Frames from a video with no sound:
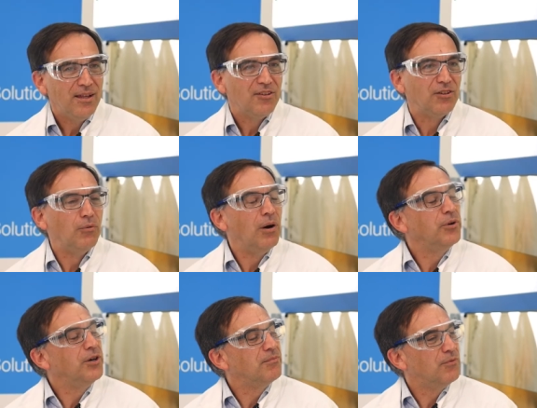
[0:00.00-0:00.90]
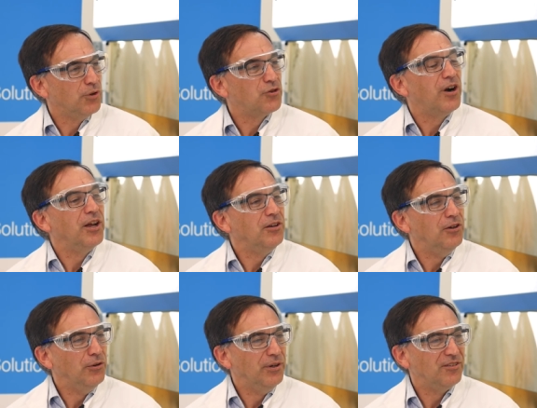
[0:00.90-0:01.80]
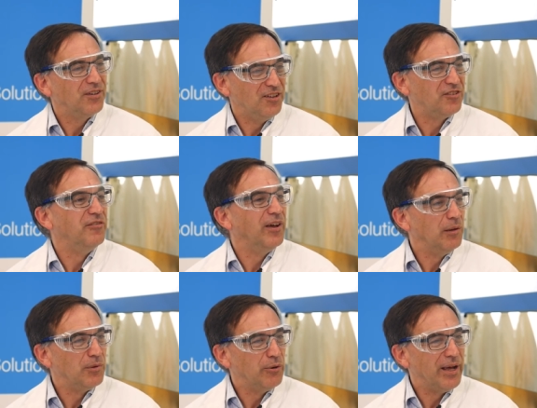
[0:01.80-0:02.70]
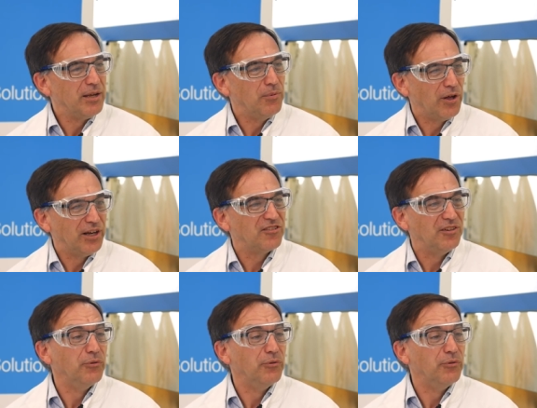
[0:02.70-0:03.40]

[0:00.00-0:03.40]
So, what we're, we're trying to do is, is develop new antibiotics.